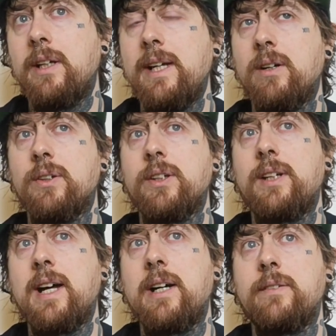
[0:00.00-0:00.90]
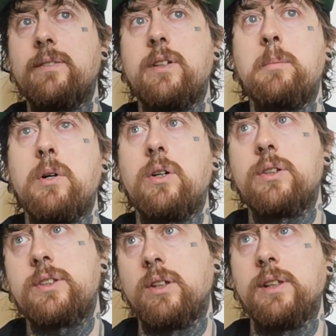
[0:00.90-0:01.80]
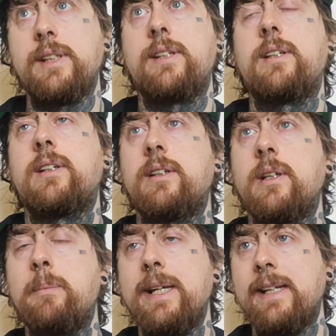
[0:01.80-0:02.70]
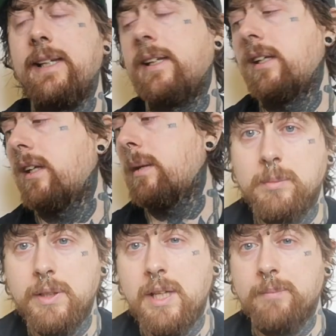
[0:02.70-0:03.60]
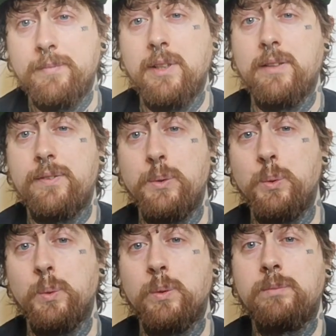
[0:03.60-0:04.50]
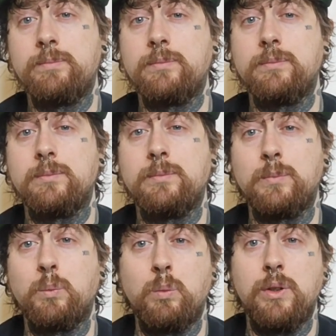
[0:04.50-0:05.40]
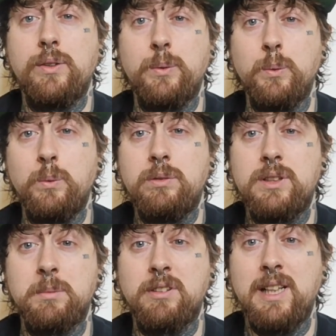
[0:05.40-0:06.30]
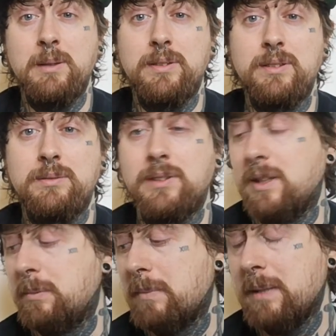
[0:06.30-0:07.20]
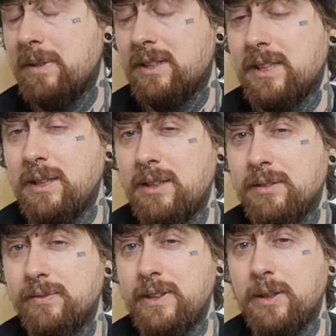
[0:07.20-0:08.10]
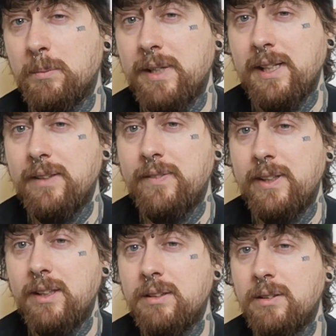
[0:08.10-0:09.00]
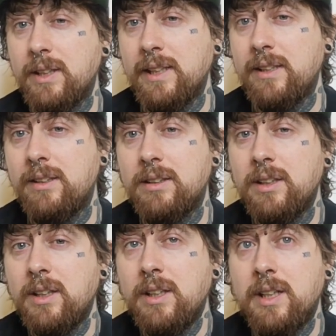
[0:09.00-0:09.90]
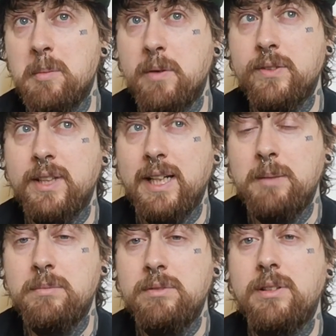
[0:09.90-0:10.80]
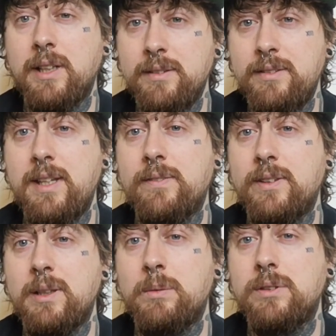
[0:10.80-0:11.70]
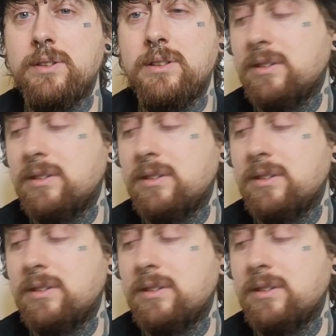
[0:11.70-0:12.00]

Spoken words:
in order to have a more solid opinion. But yeah, if you want to subscribe and maybe see the updated video in a month's time, I definitely would.